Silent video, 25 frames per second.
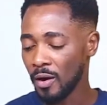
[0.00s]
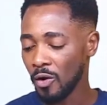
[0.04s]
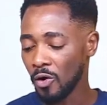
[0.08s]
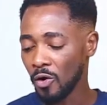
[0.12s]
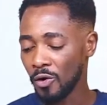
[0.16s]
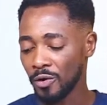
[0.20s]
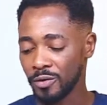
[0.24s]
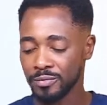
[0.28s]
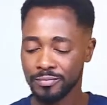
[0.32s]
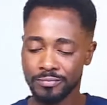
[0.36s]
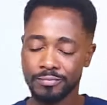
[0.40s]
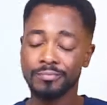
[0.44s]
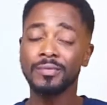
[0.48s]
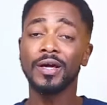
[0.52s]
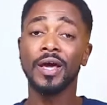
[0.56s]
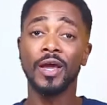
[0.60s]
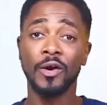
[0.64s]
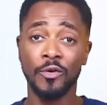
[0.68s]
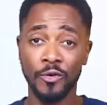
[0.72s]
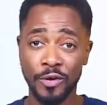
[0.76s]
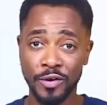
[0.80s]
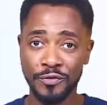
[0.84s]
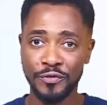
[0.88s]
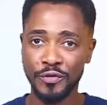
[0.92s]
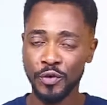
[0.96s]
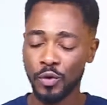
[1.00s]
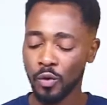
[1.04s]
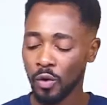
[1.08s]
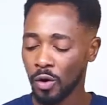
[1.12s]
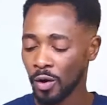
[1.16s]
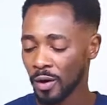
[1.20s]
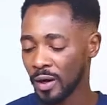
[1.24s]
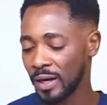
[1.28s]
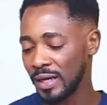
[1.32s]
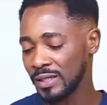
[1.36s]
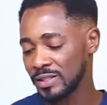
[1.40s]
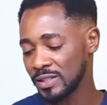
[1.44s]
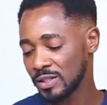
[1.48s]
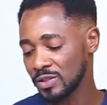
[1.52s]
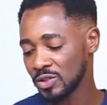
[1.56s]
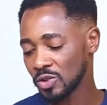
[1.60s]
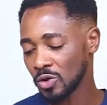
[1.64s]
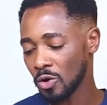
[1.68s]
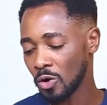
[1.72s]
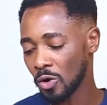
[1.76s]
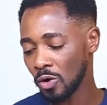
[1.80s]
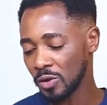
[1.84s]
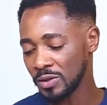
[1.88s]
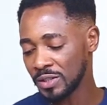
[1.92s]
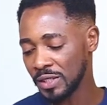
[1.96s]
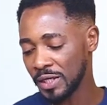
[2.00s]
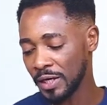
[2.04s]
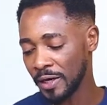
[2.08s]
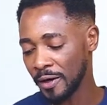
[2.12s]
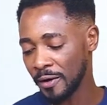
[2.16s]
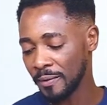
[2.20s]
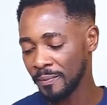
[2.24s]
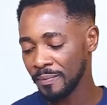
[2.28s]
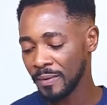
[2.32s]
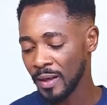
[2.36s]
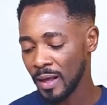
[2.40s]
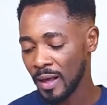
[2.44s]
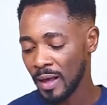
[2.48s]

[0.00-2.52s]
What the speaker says: or a review order as it's called here.